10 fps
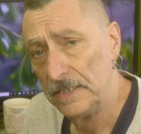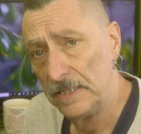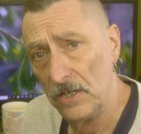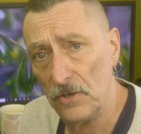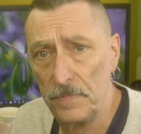
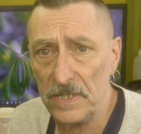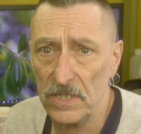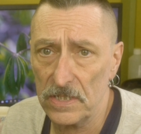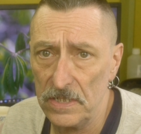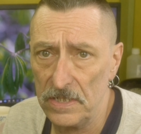the
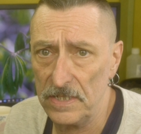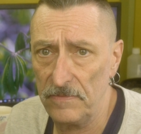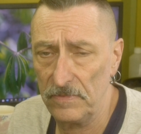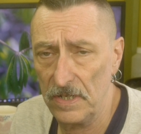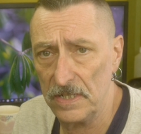
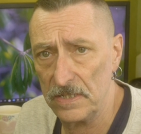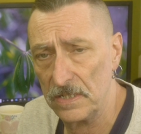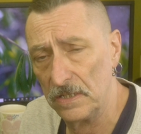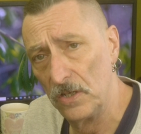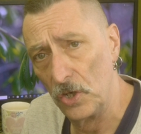RB67 as
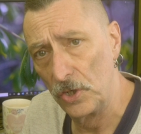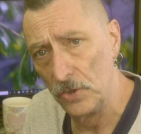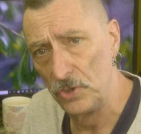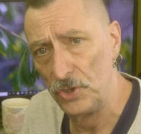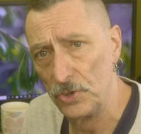a
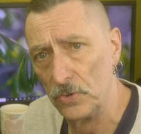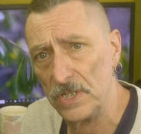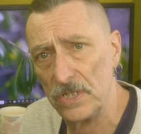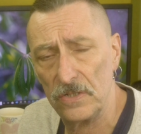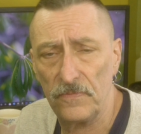good
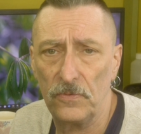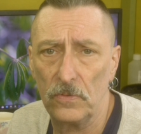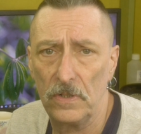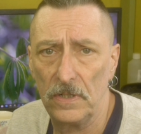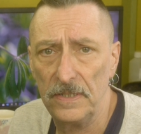choice for